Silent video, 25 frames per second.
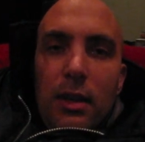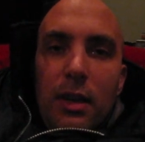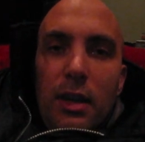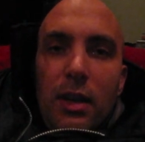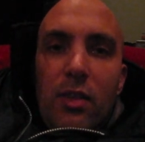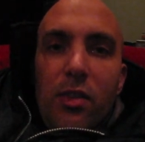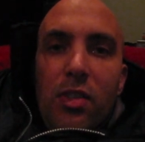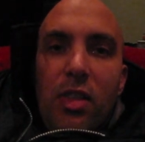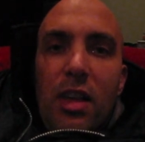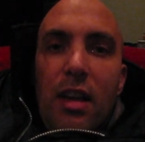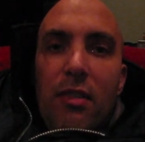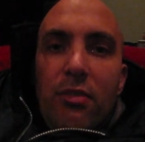
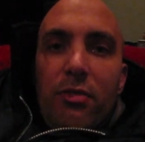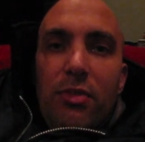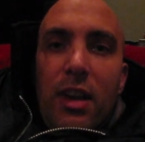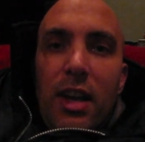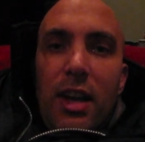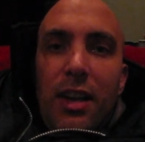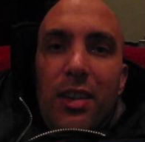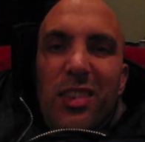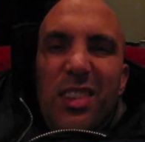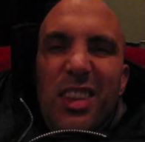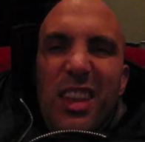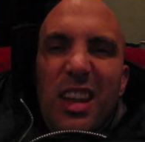It's that
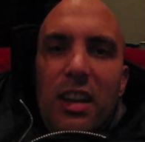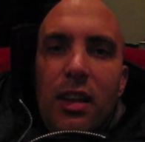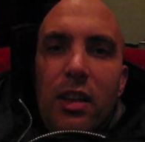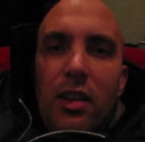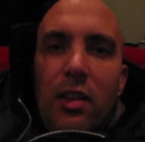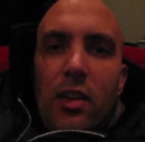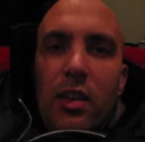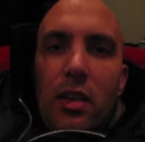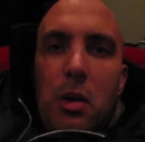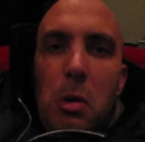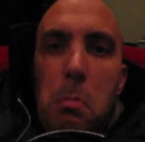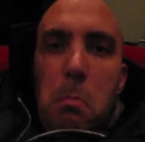fast, that
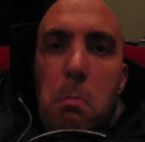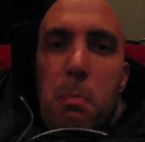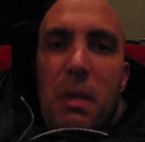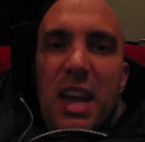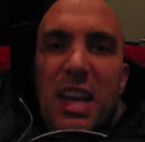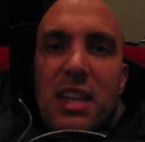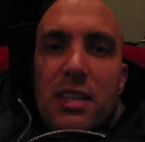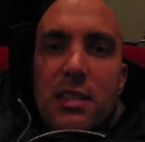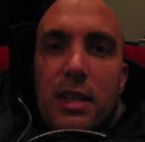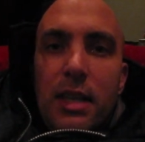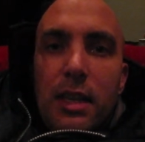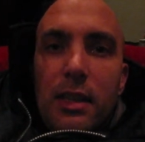easy,
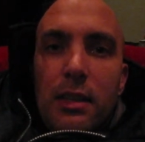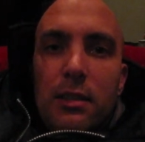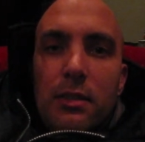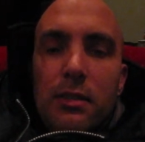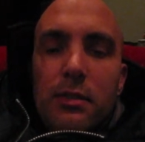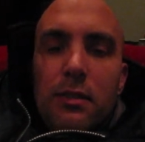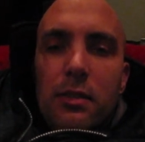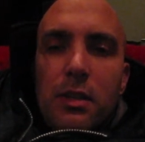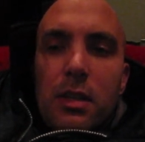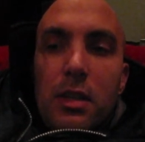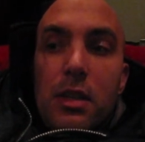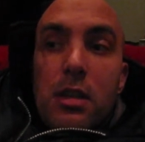amazing.
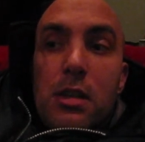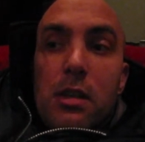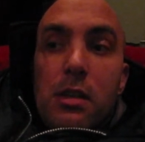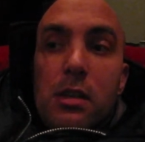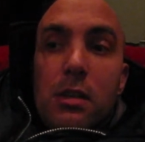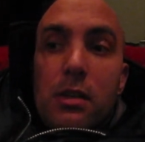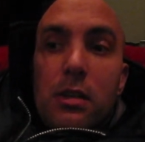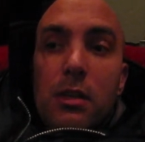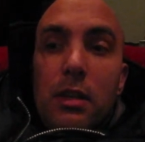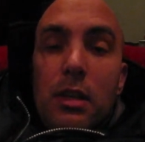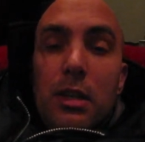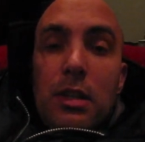
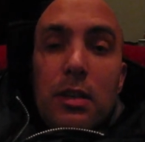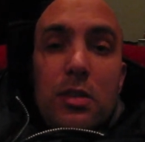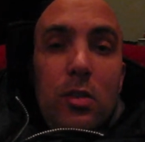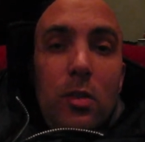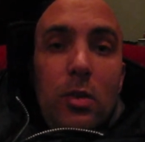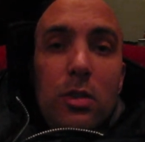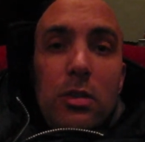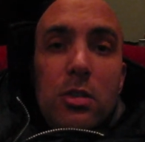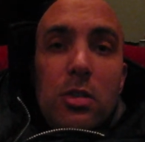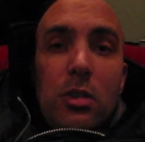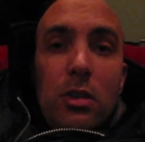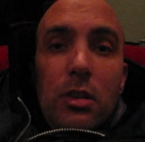And this
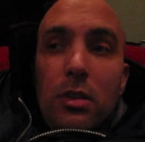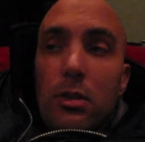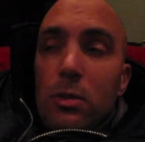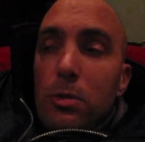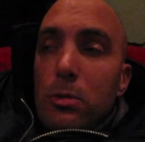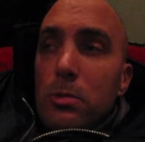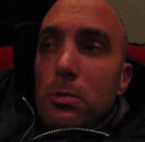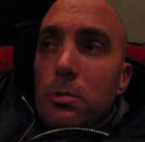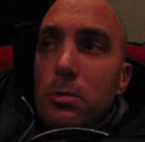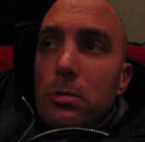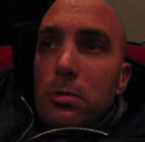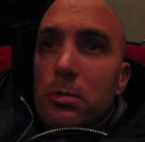only took,
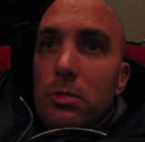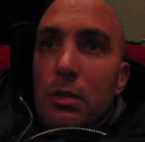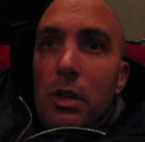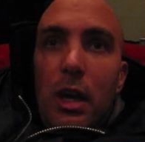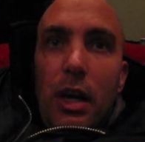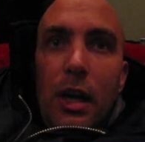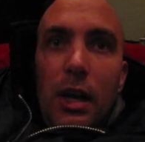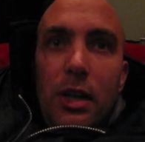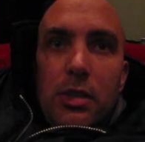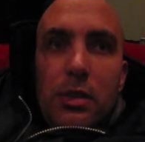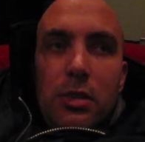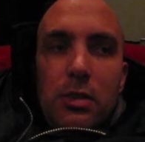oh
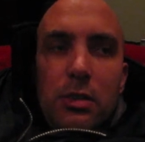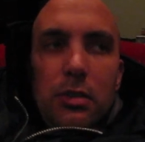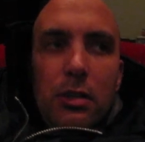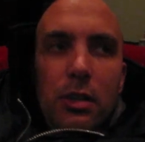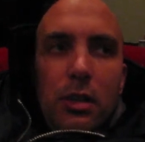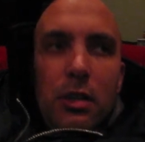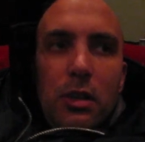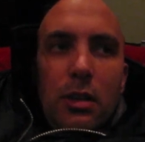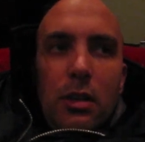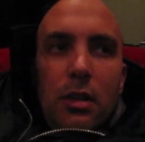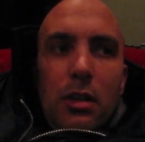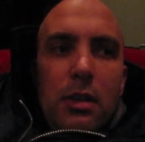gosh,
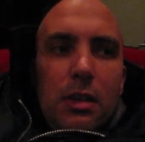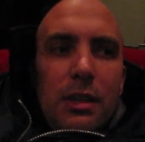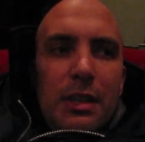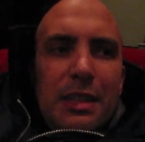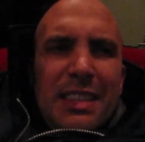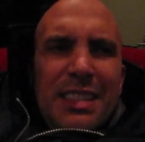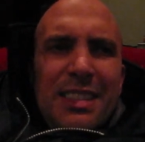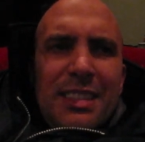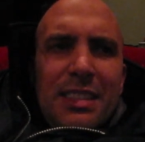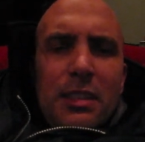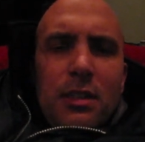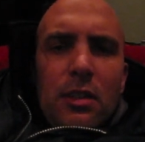uh,
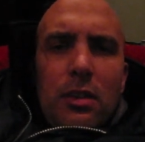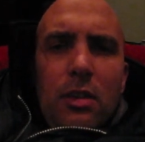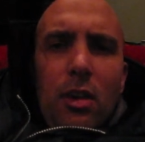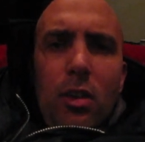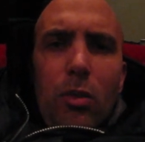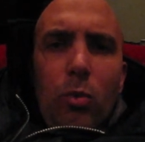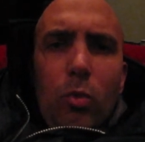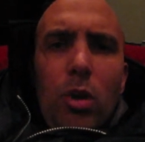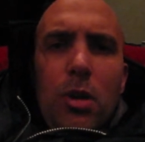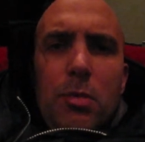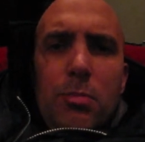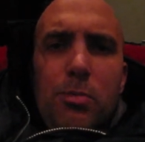
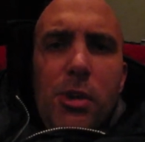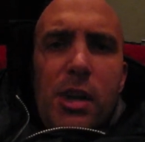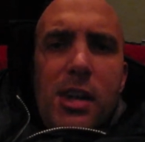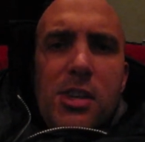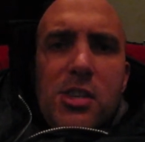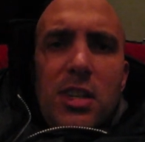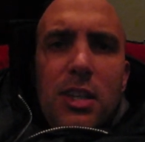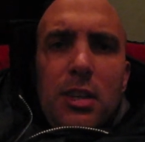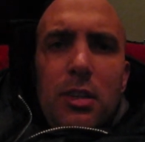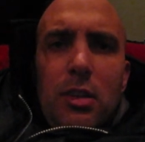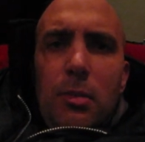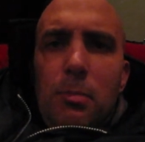on one
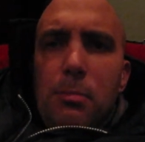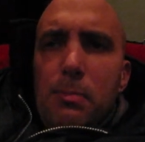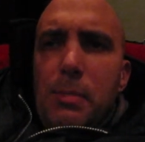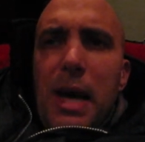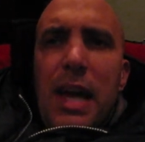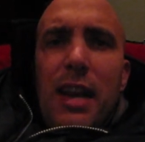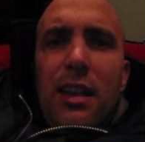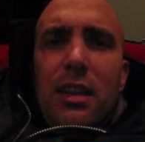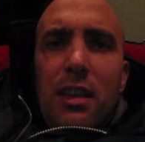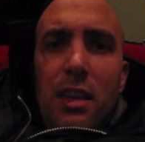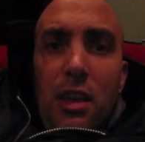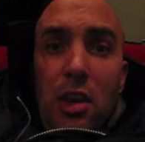project
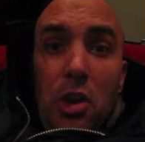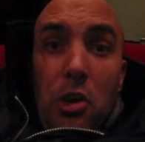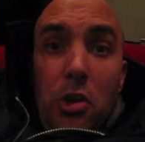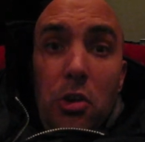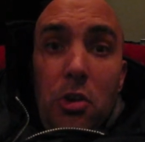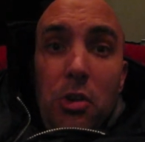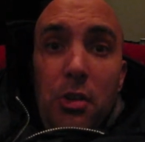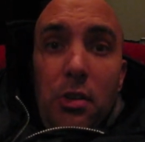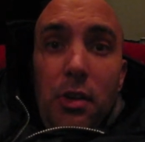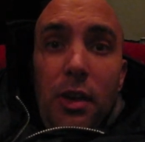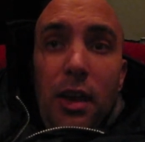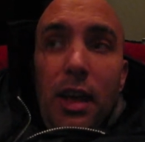about a
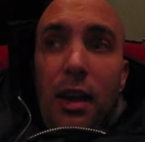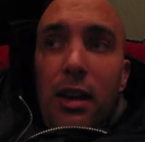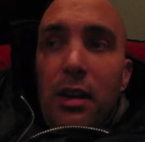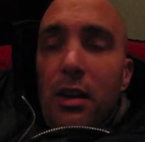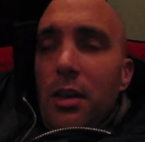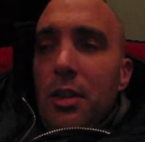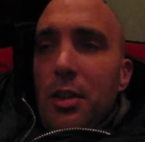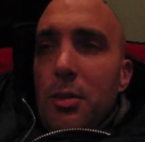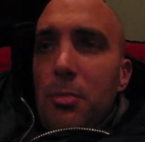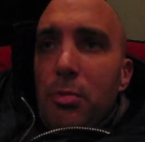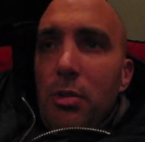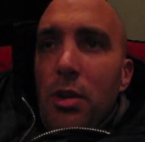year, and
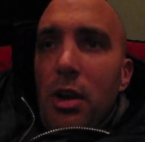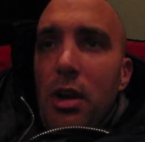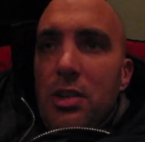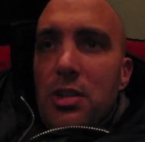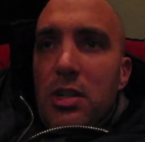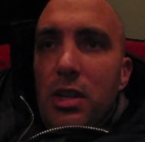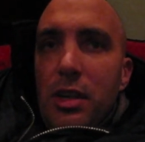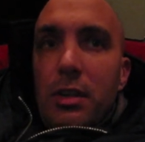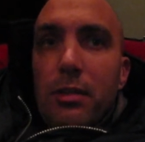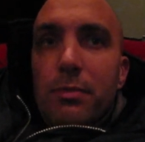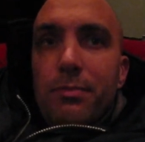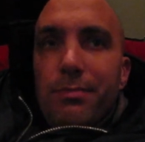another
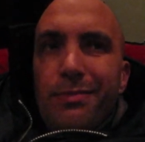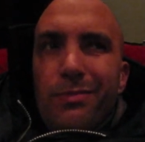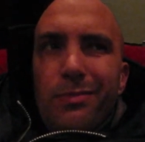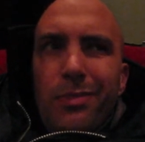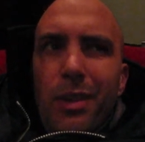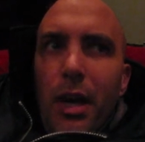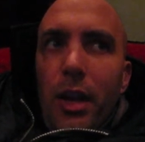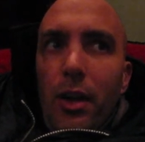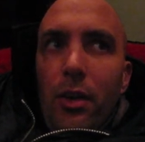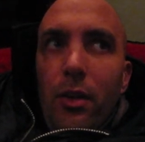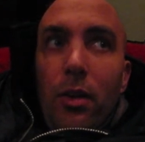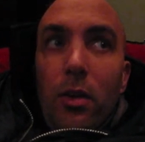project,
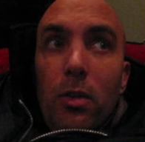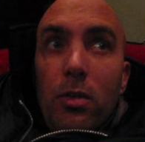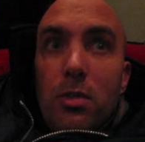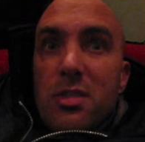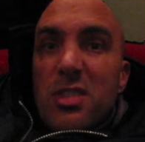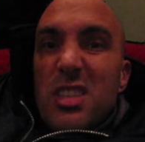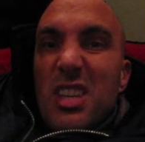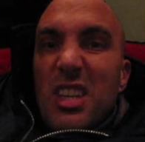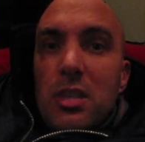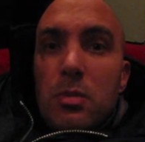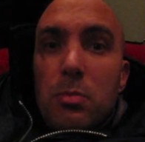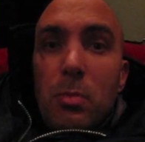I don't know,
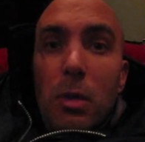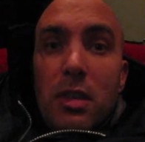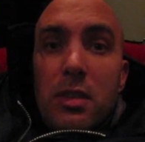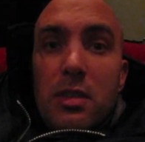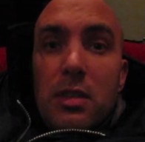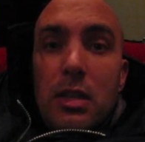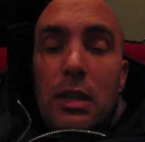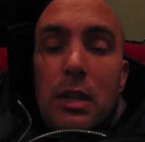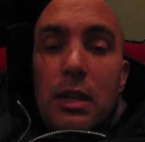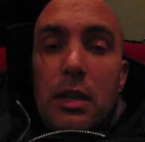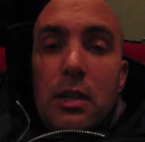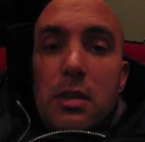six
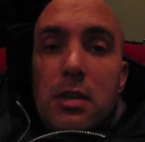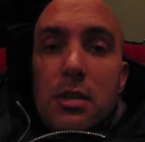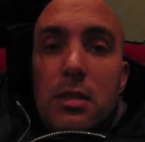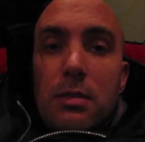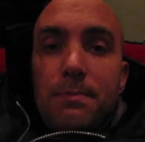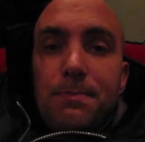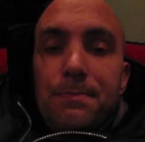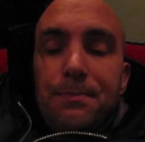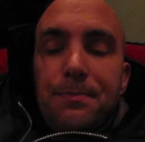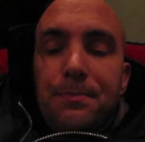months at least.